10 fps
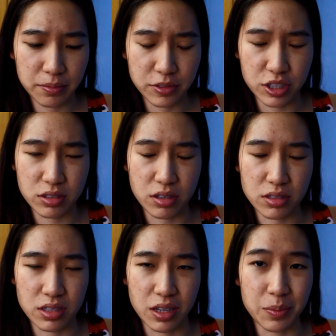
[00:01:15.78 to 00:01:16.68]
Just
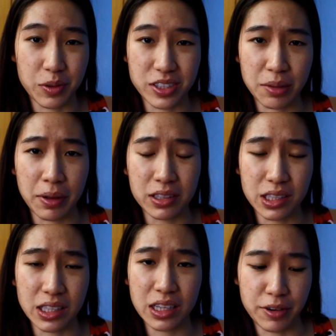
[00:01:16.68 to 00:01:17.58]
because Singapore is a
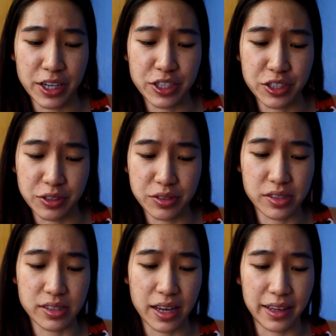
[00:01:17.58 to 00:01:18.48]
multiracial
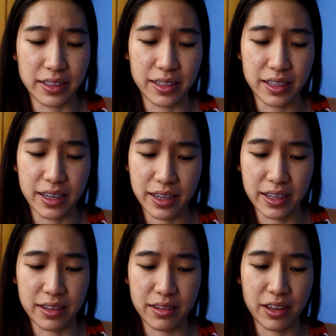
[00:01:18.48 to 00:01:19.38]
society
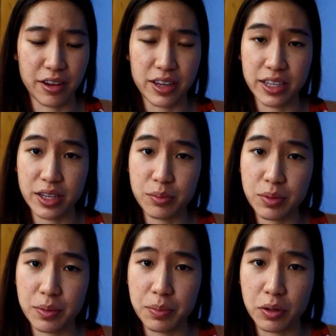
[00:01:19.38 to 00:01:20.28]
and there are Indian
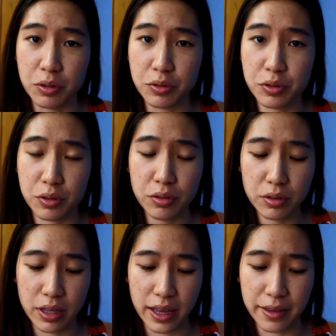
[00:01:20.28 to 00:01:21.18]
people also
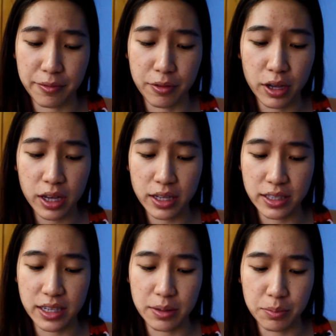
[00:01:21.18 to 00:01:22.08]
that have
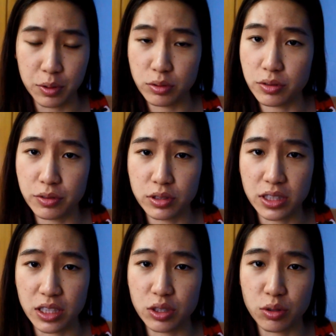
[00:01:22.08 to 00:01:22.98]
deep, beautiful
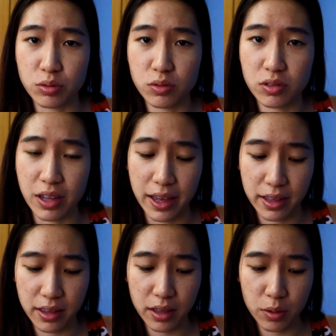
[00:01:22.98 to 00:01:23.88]
skin tones that
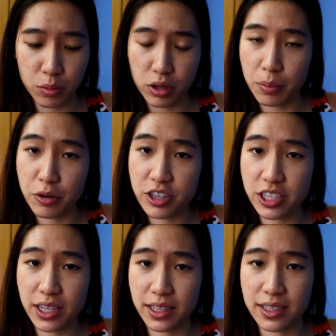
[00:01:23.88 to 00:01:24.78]
would
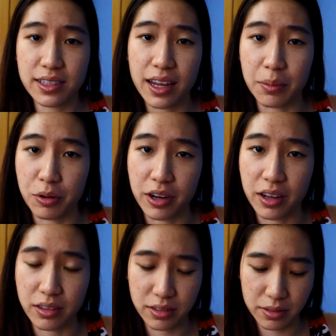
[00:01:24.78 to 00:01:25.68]
appreciate these kind of
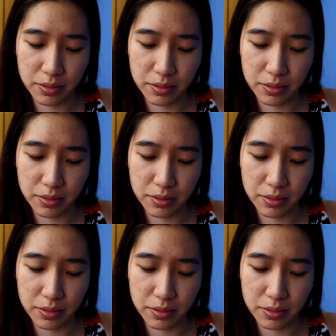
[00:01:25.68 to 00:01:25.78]
products.